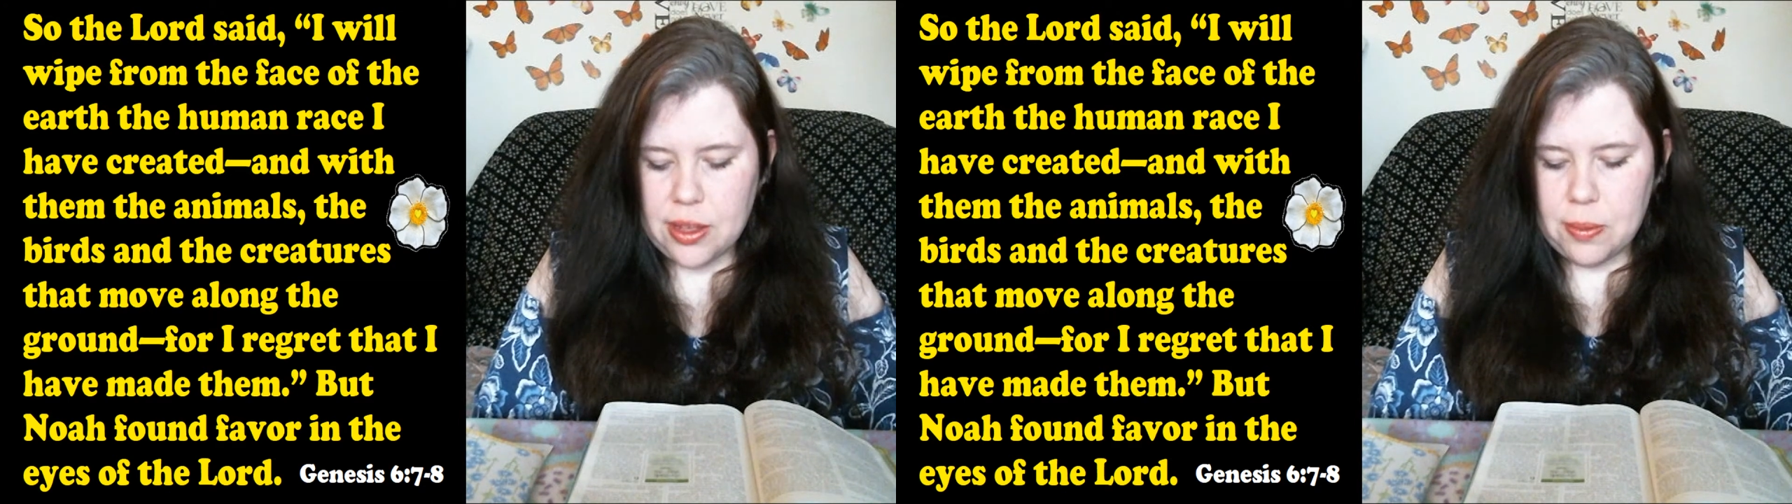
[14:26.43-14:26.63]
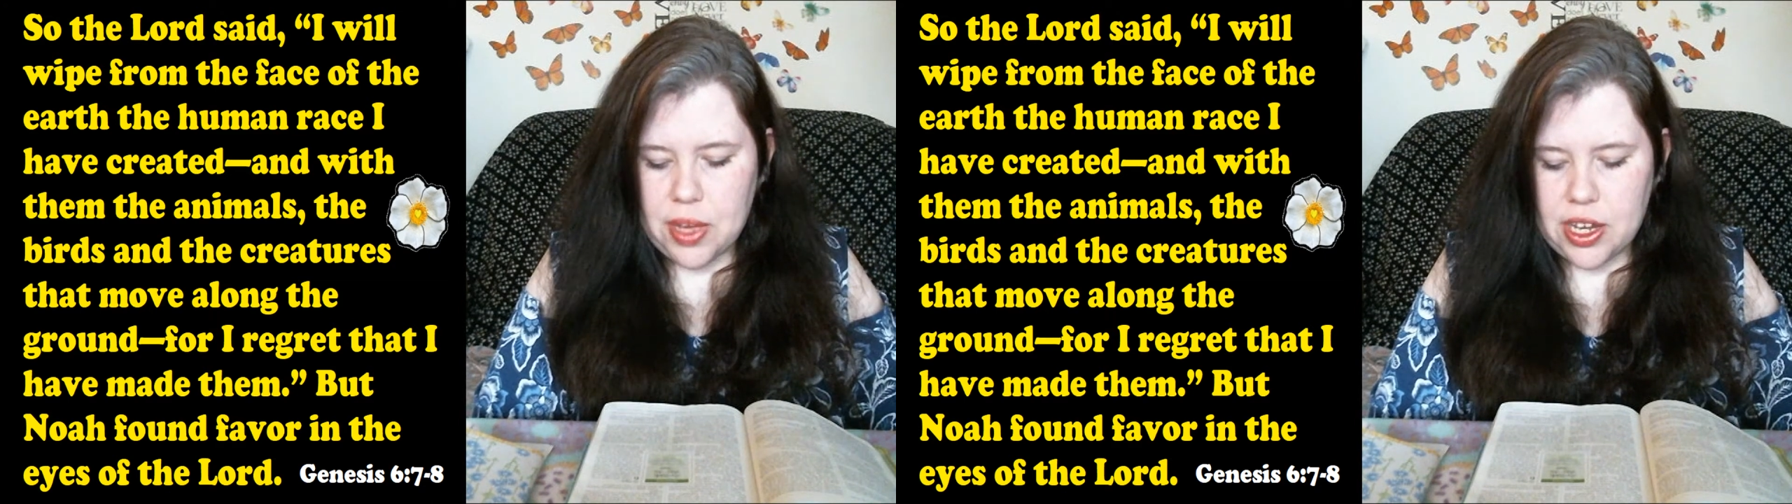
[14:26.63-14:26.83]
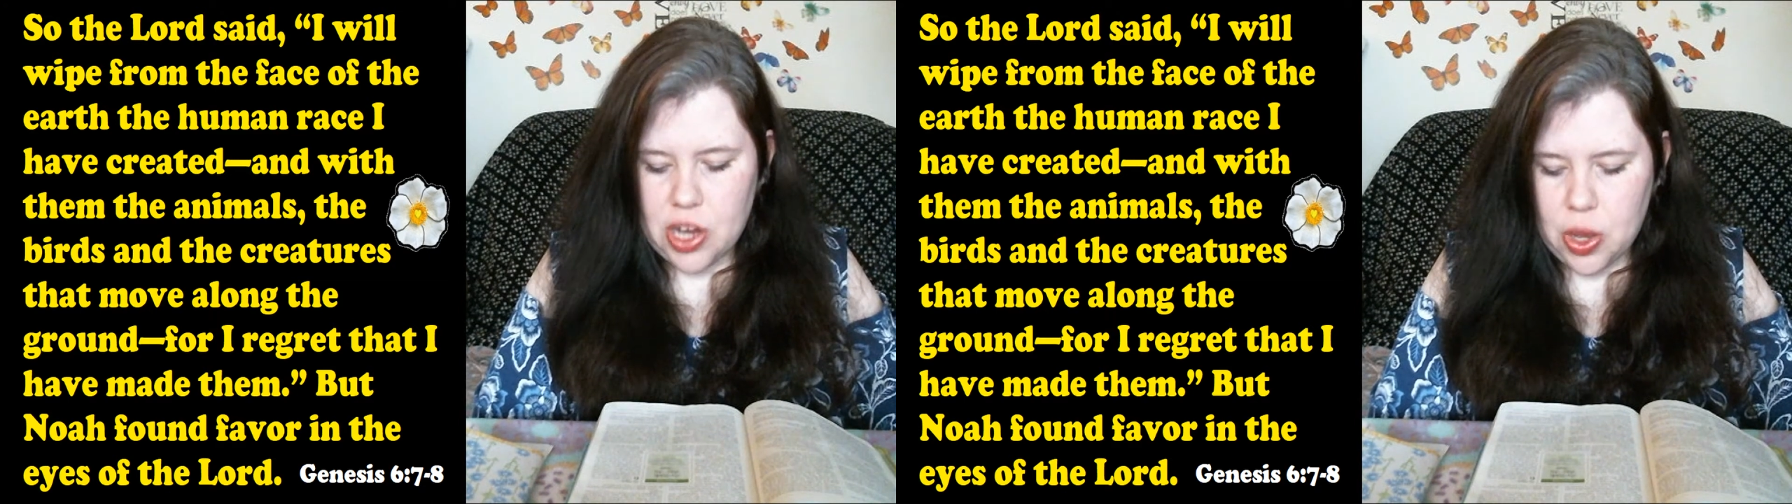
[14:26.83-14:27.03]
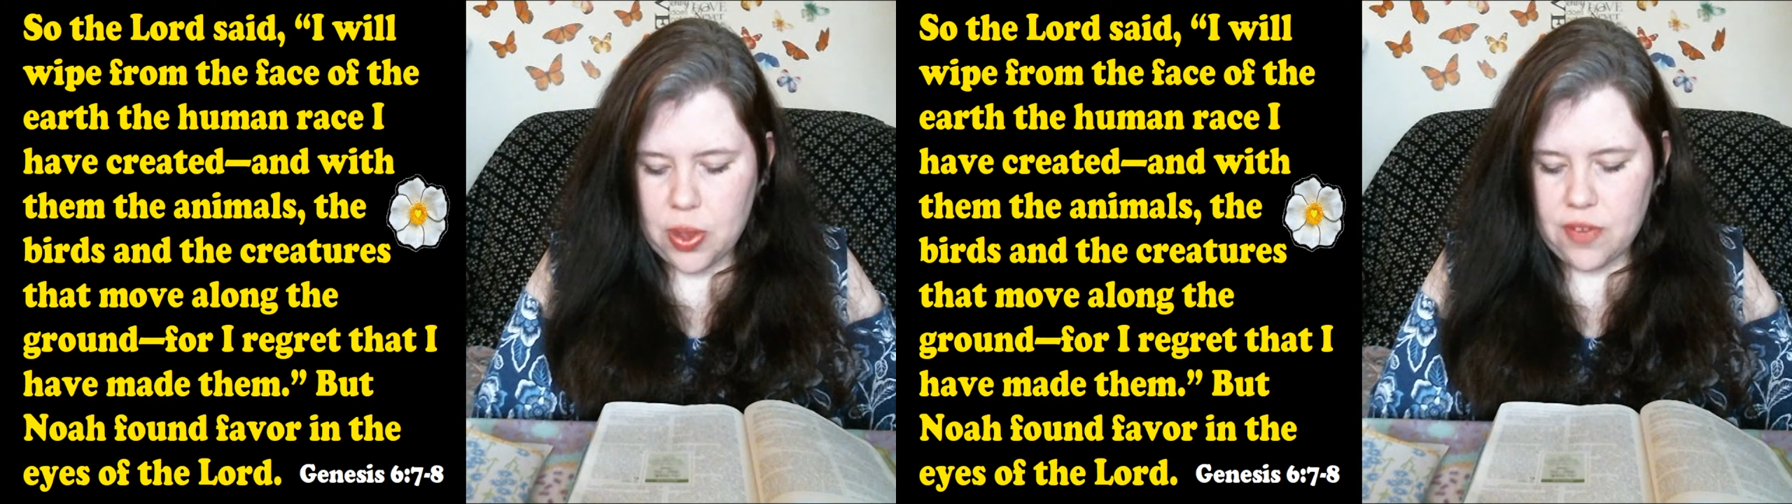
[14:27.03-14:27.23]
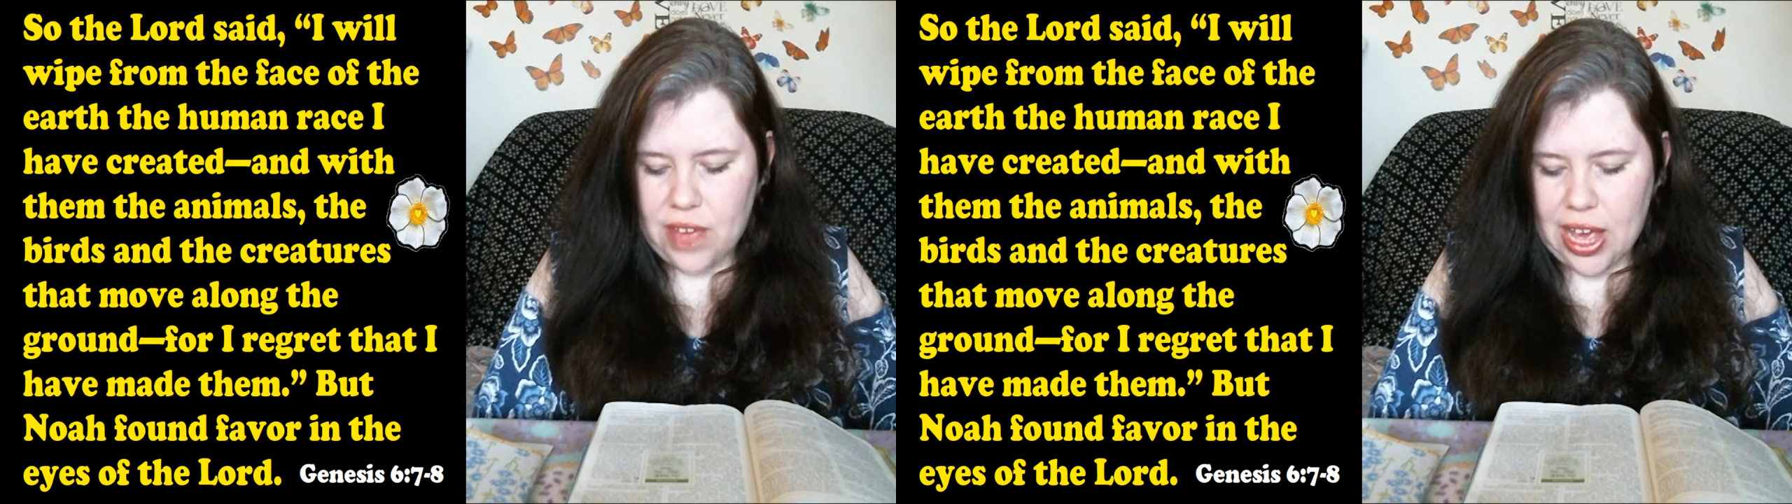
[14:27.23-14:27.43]
But
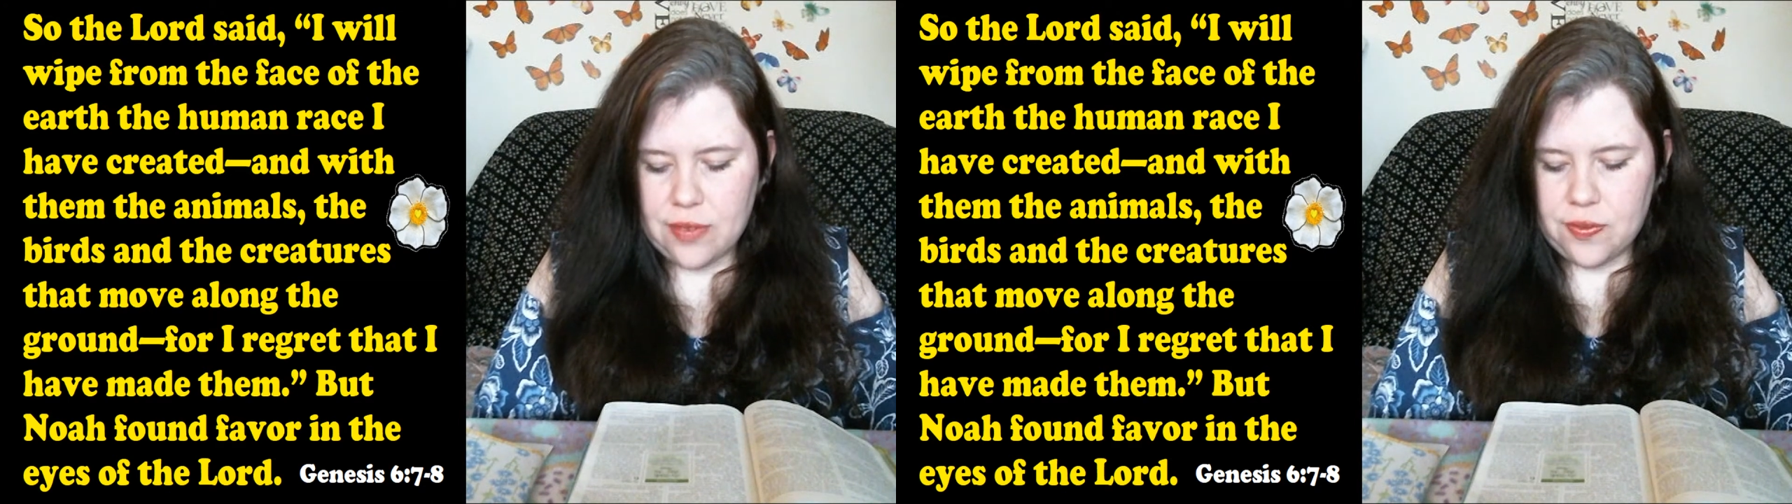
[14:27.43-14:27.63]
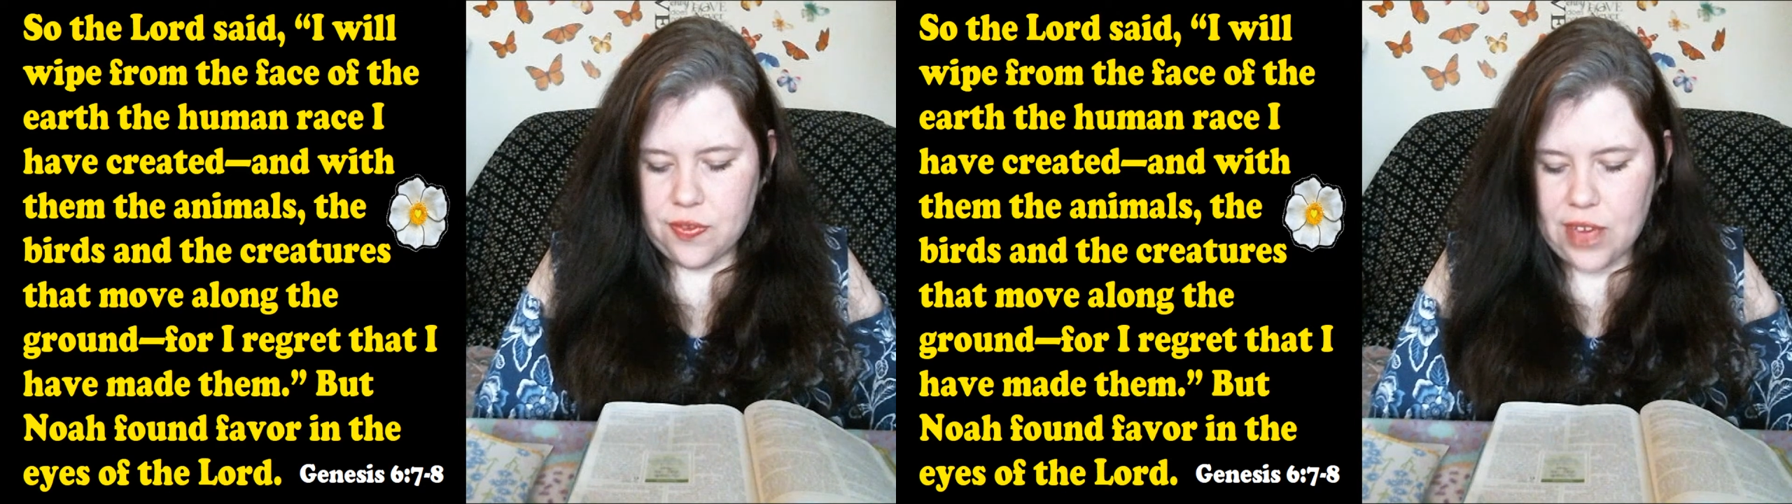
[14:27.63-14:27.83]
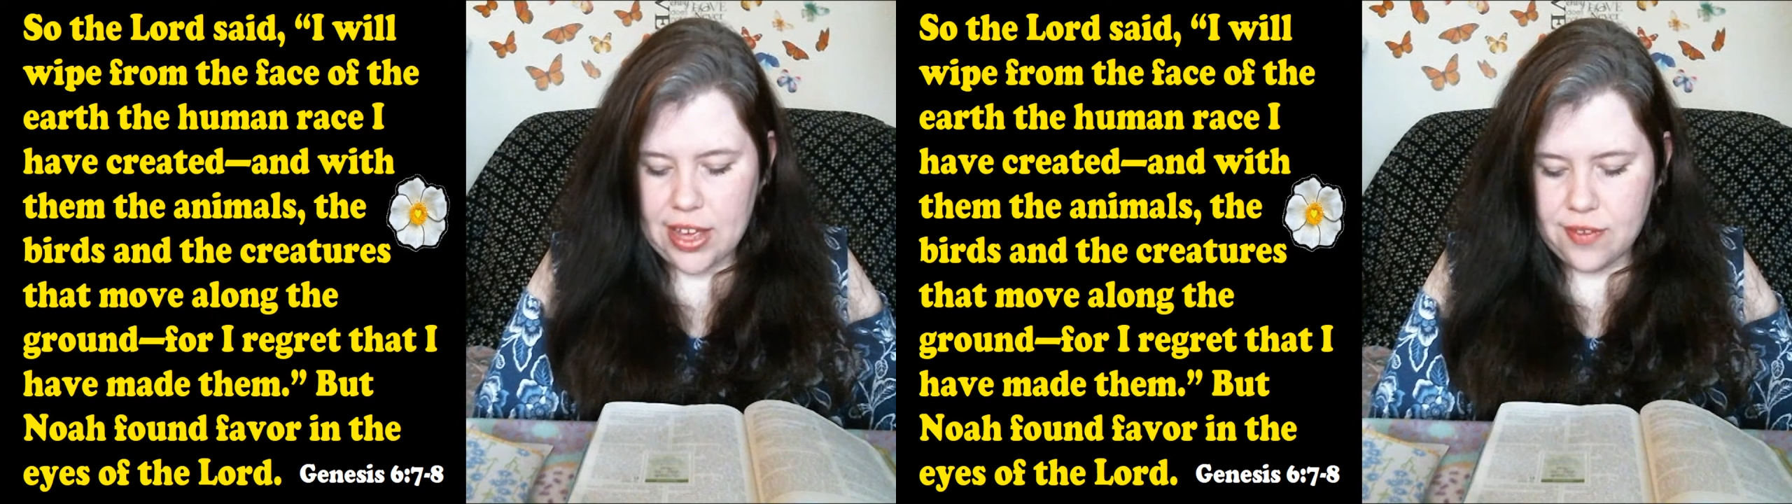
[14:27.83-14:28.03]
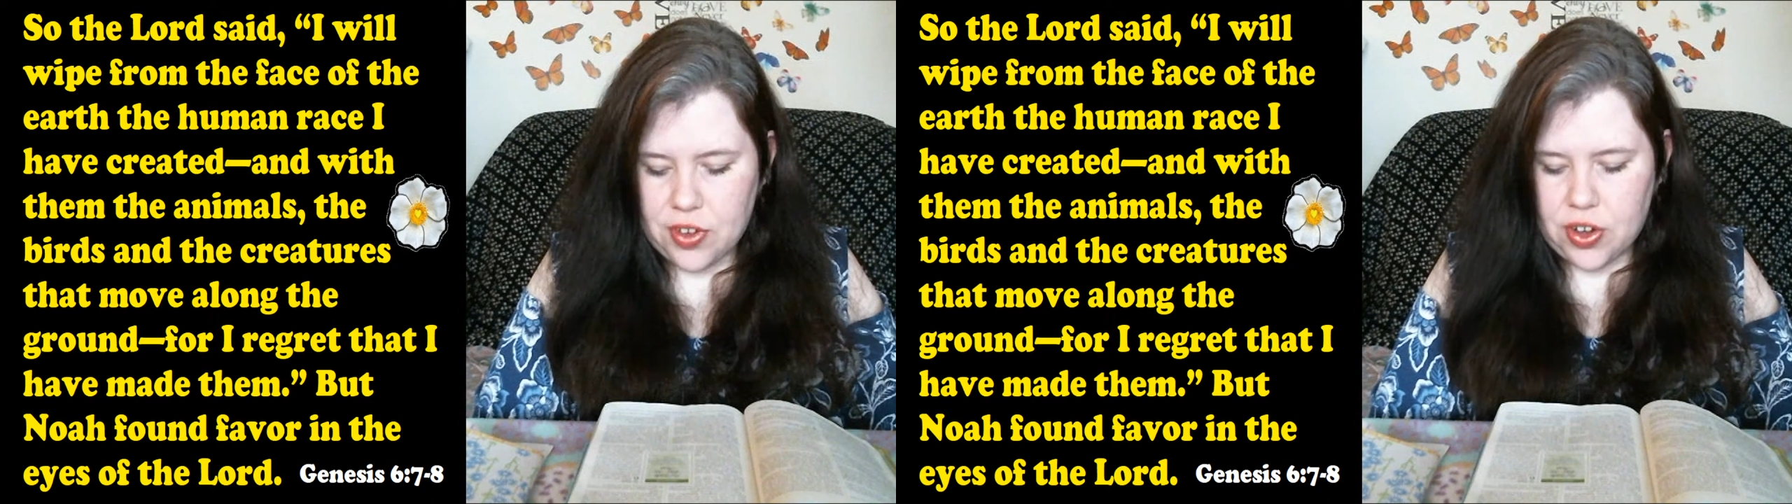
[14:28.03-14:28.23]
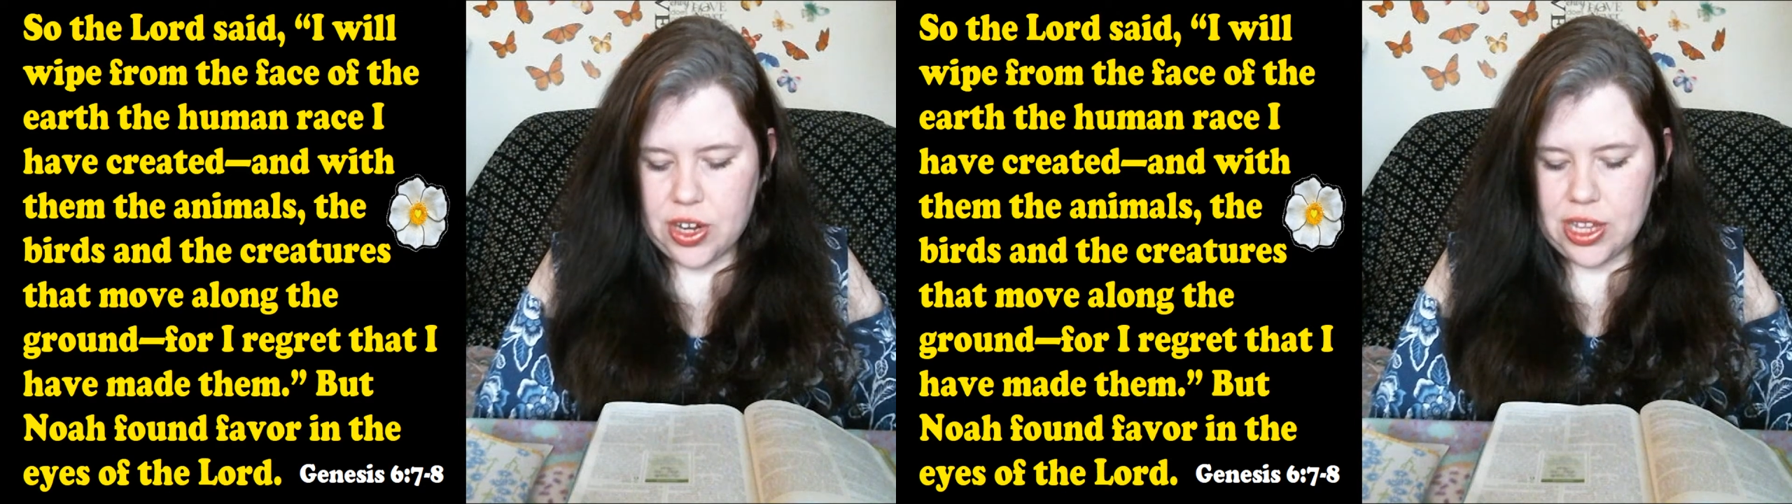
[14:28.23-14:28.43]
Noah found
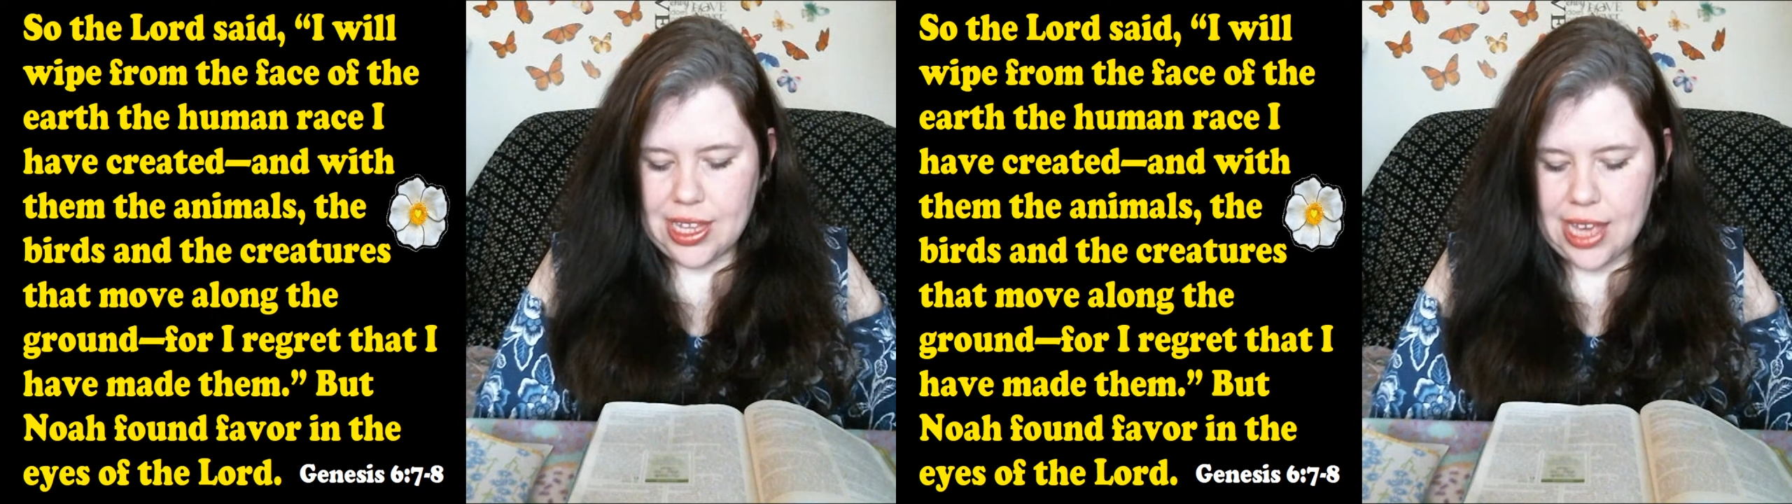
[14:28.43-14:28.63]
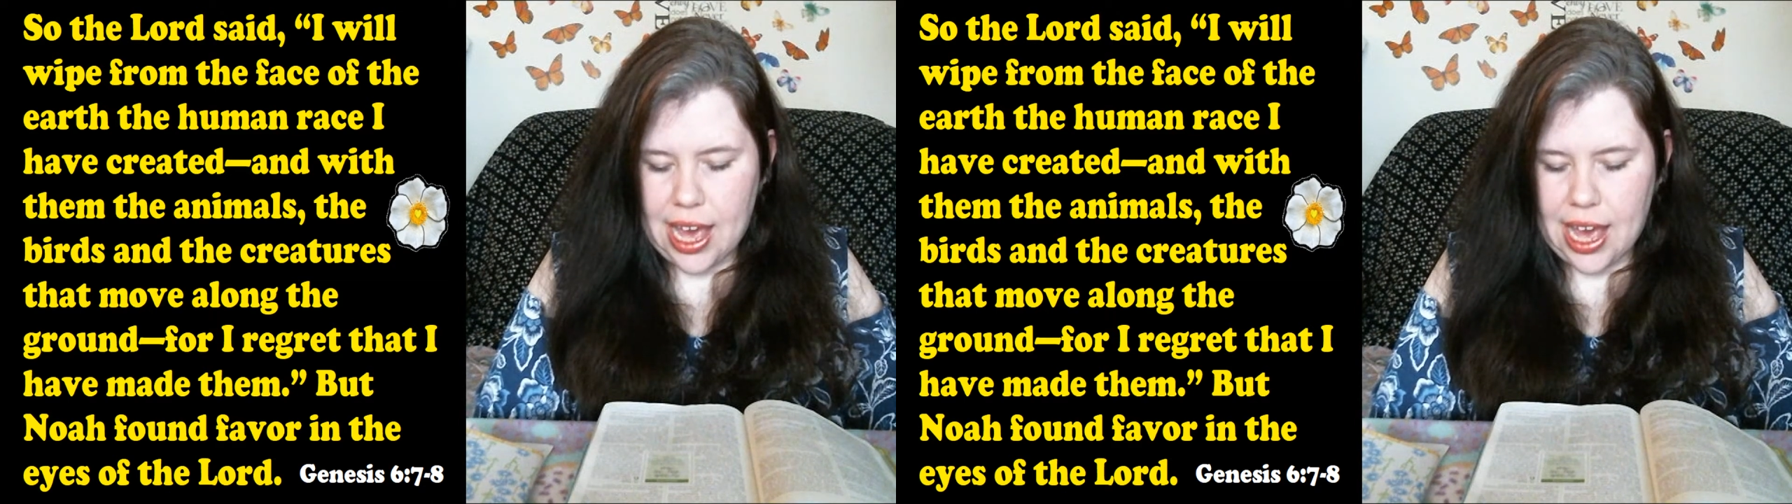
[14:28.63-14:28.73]
favor in the